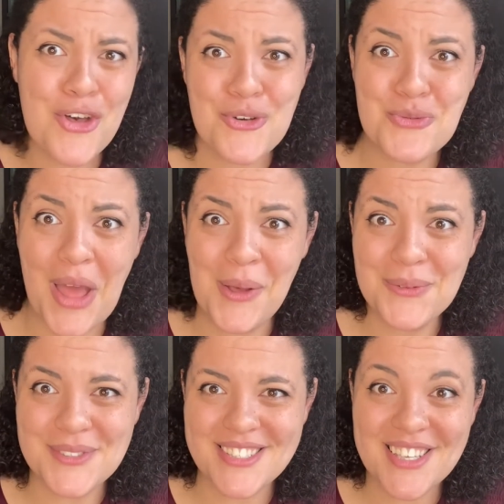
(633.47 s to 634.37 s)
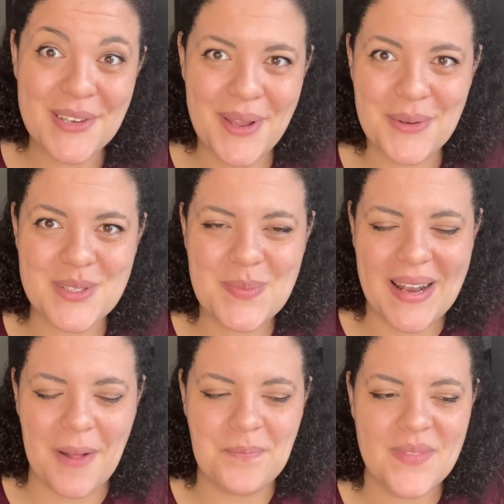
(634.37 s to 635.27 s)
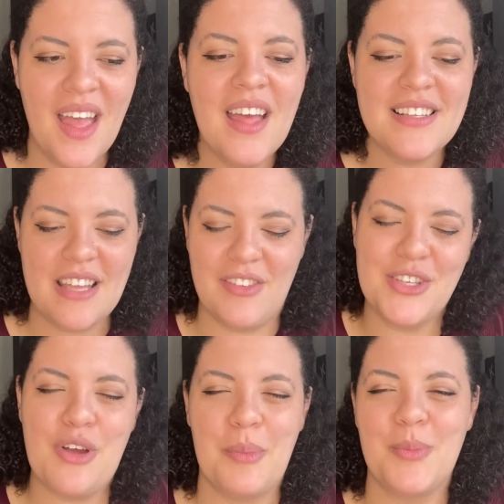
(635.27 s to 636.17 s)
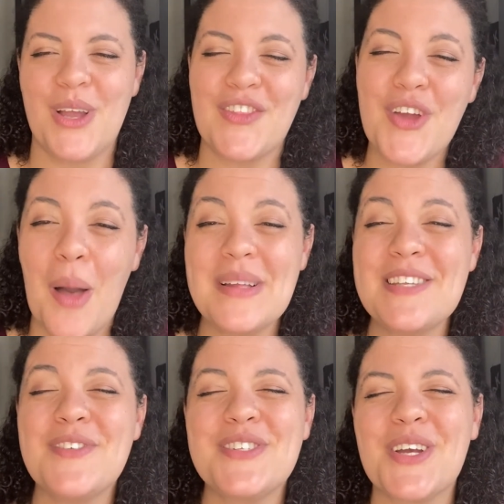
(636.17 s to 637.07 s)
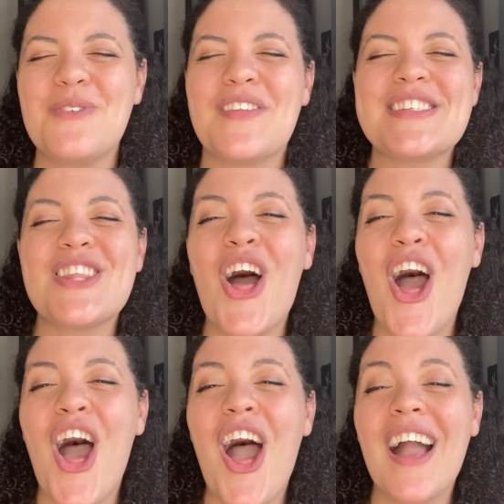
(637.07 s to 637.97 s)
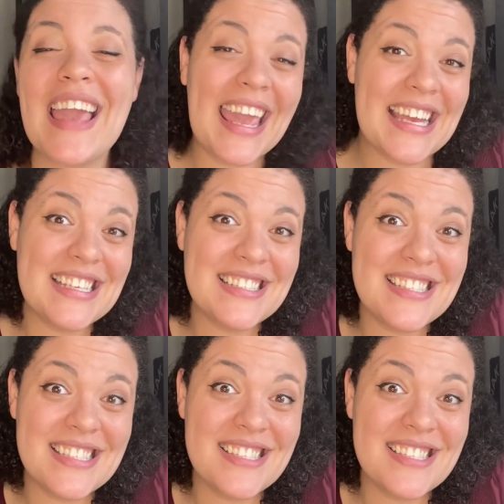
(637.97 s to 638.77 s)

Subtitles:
Who knows? Who knows? But definitely drop a book in the comments if you stuck around this long. And